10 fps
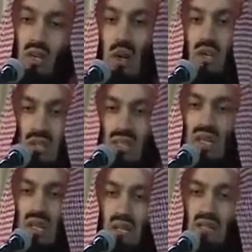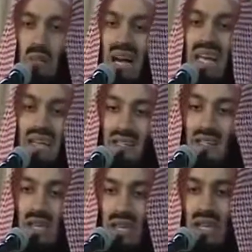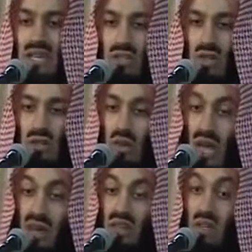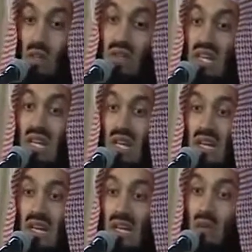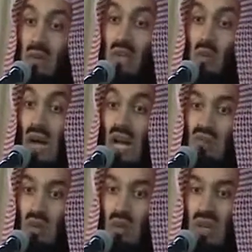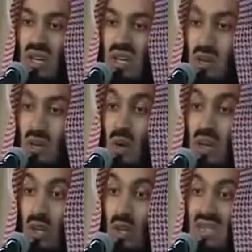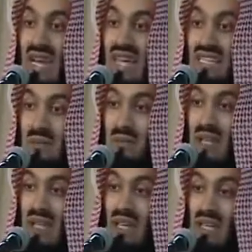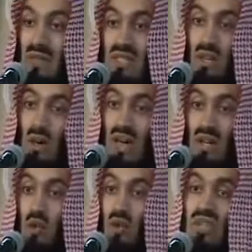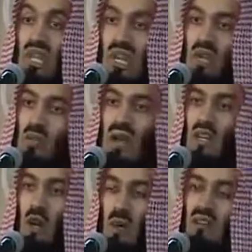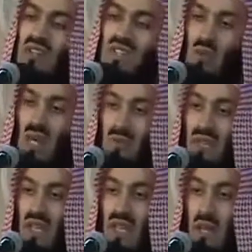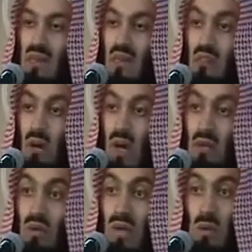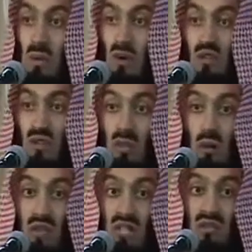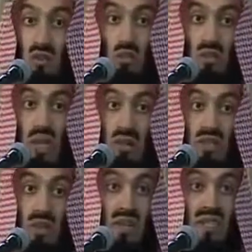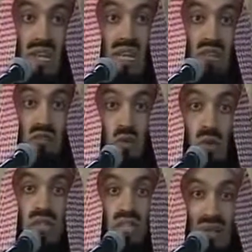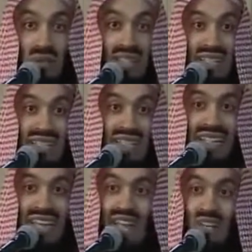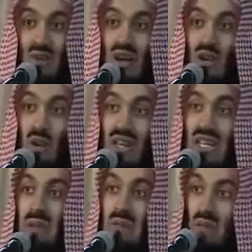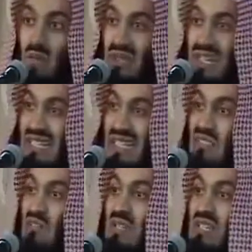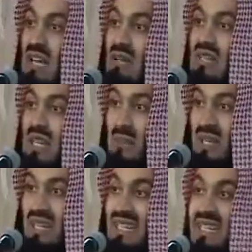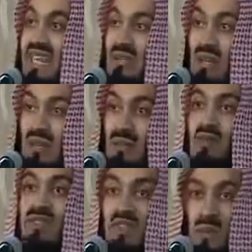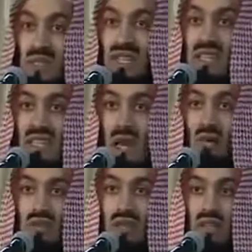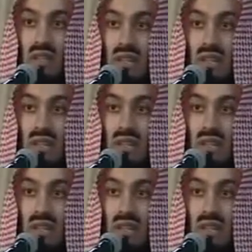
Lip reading: You are considerate of the buyer. He is also having a good deal. He will make dua for you. He will go and use the item. And he will say, no, I had a good deal. And you made your profit as well. But if you are to rip him off, you bought it for 2,000, you are selling it for 20,000. And you are conning him because you started at 40,000 and pretended like you gave him a 50% discount.